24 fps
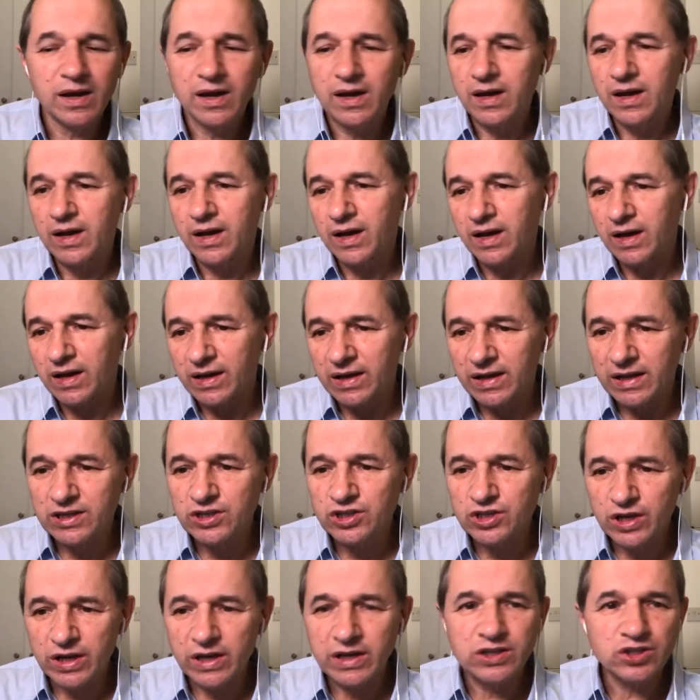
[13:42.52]
uh, in,
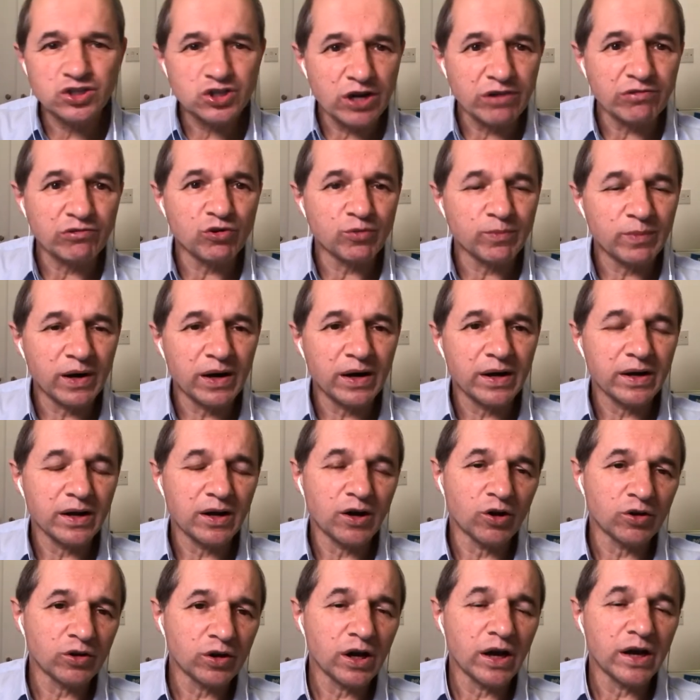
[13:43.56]
in general by
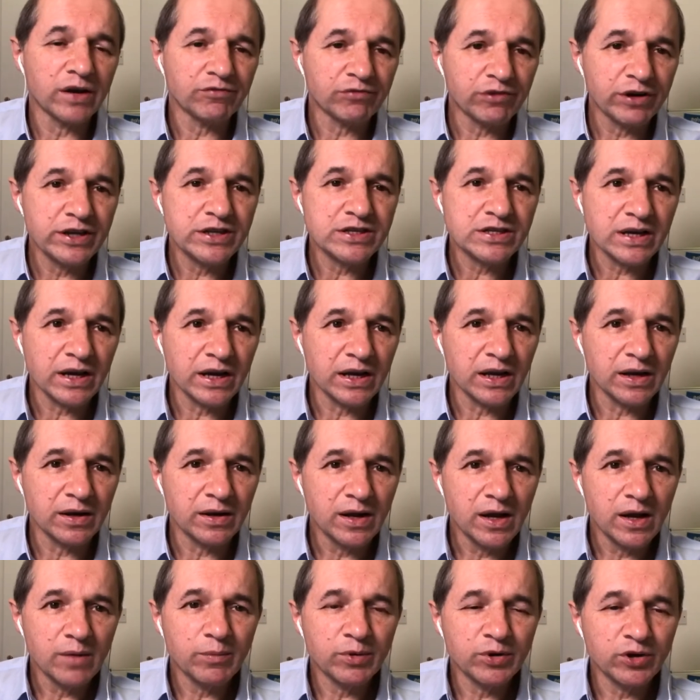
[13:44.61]
online retailing,
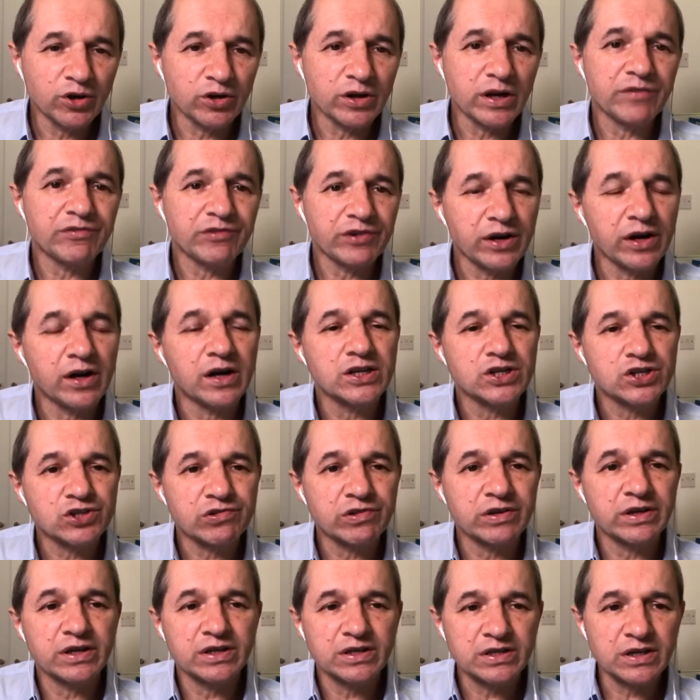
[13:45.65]
but not every high
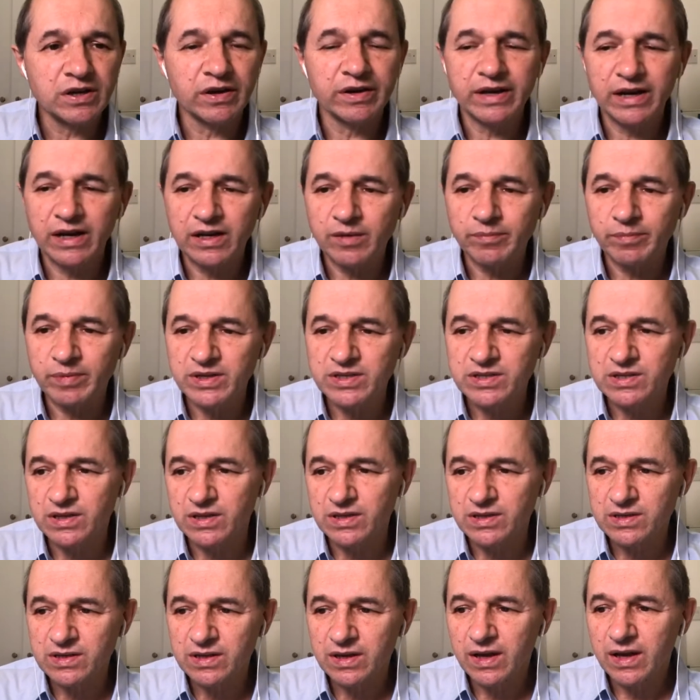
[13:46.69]
street is going out of
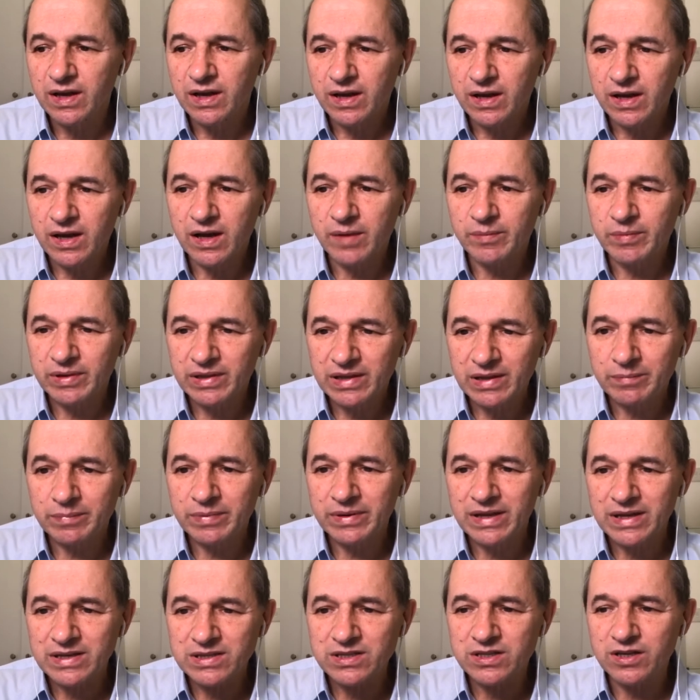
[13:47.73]
business. Uh, but, th but
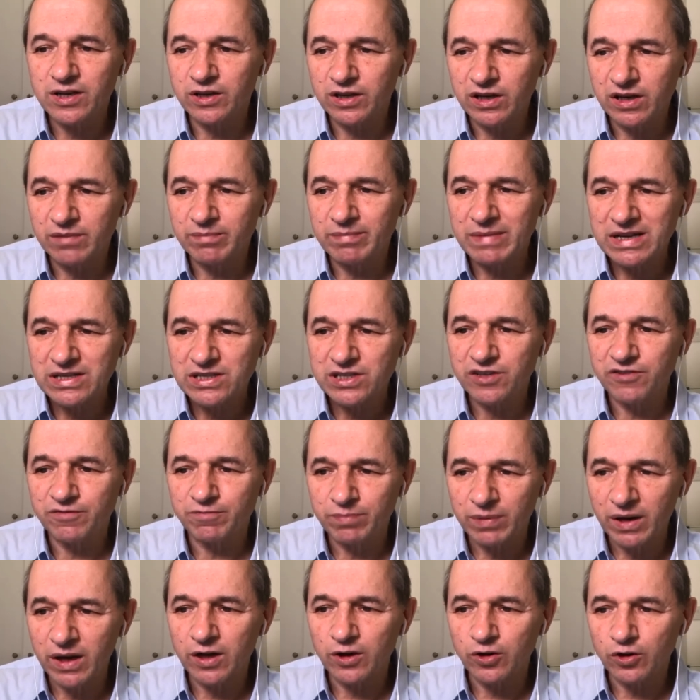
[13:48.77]
that's certainly a massive
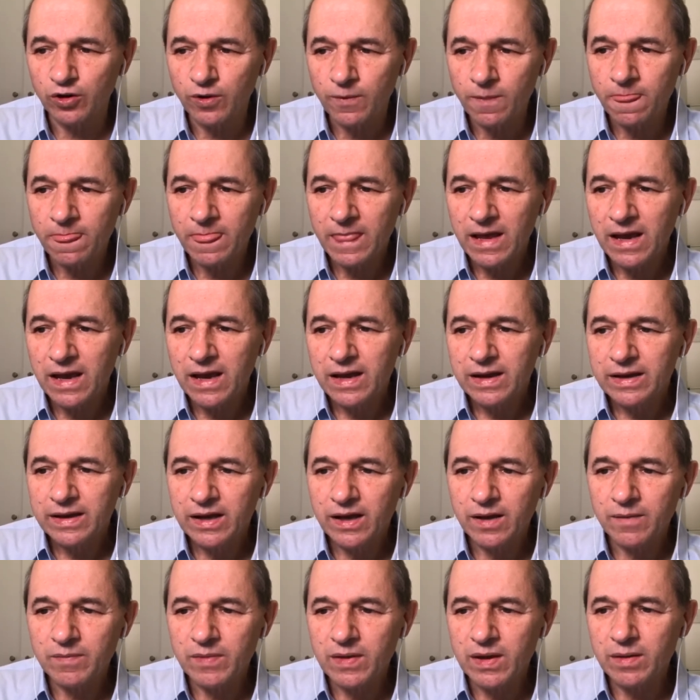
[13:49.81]
blow.
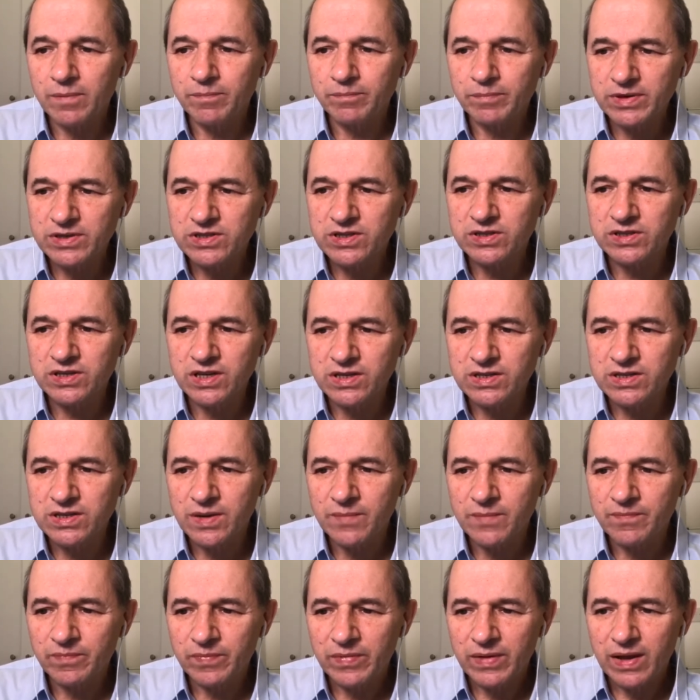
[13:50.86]
Now, businesses,
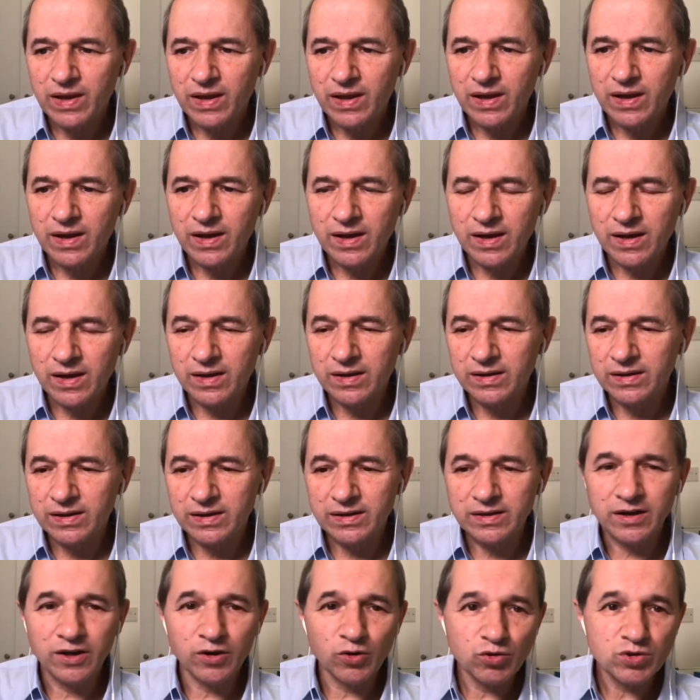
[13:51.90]
uh,
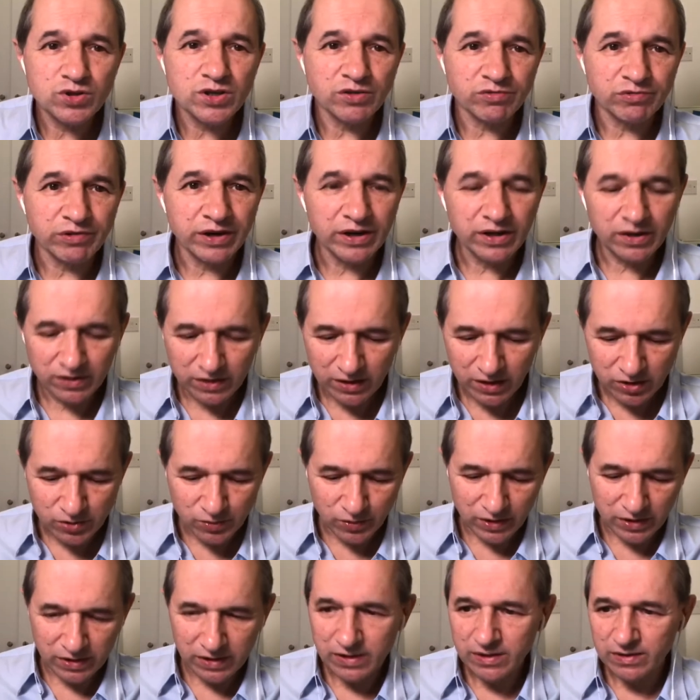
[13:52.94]
I also read, I just want
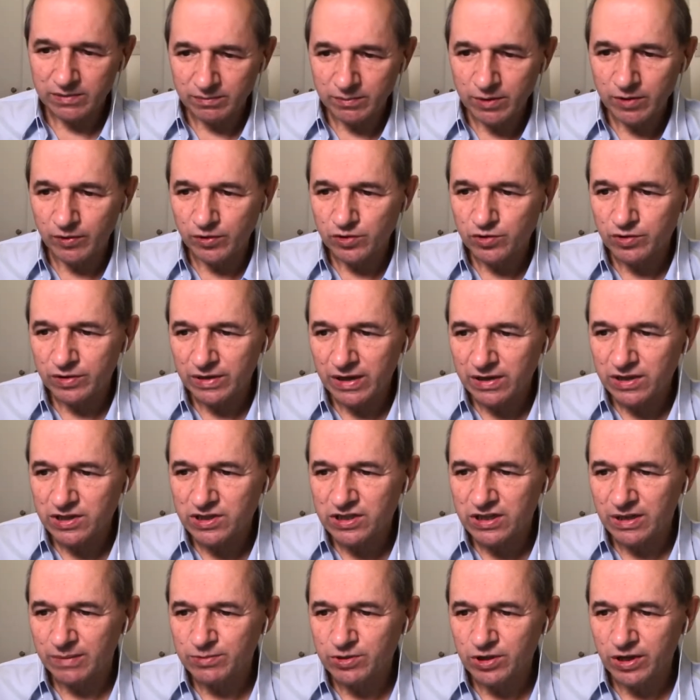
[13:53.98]
to move on to another
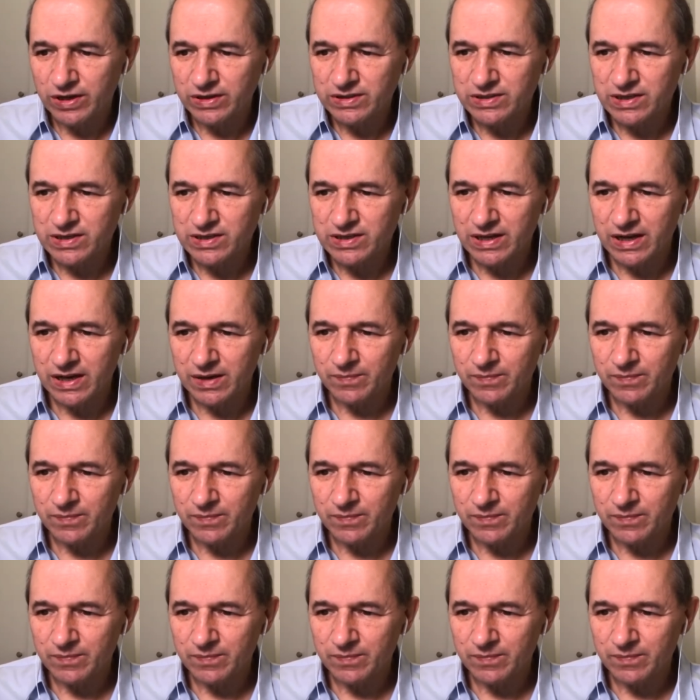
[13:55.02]
subject, is that